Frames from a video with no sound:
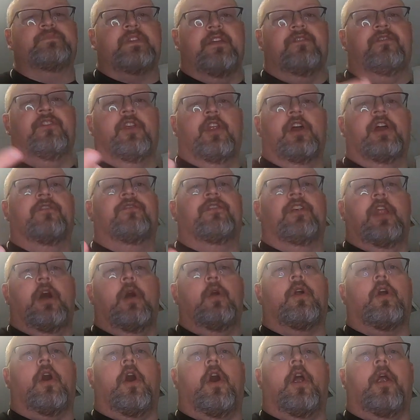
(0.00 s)
If you're looking for
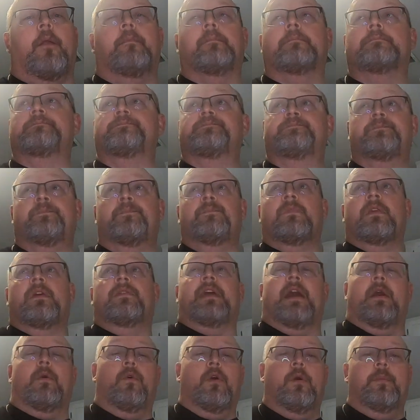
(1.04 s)
low carb,
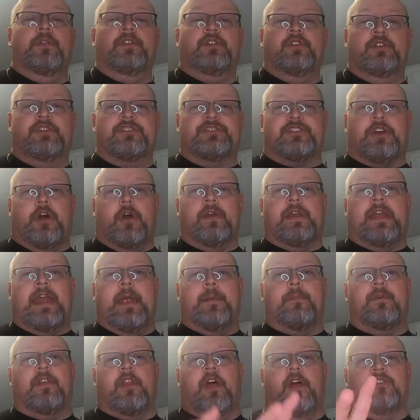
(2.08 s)
that woman you just saw on
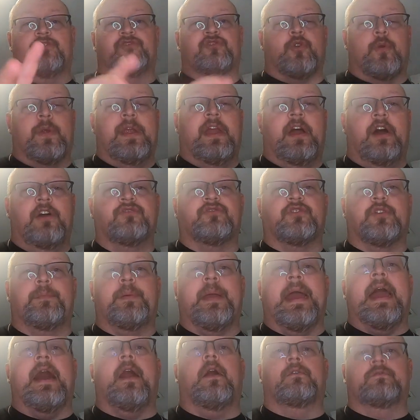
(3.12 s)
camera lost 300
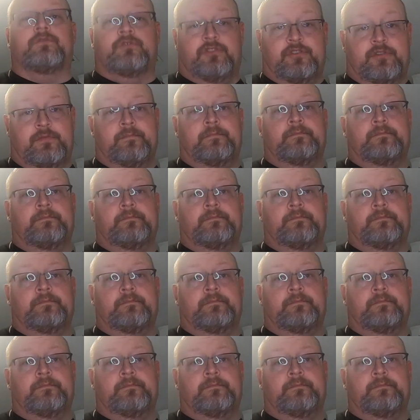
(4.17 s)
pounds.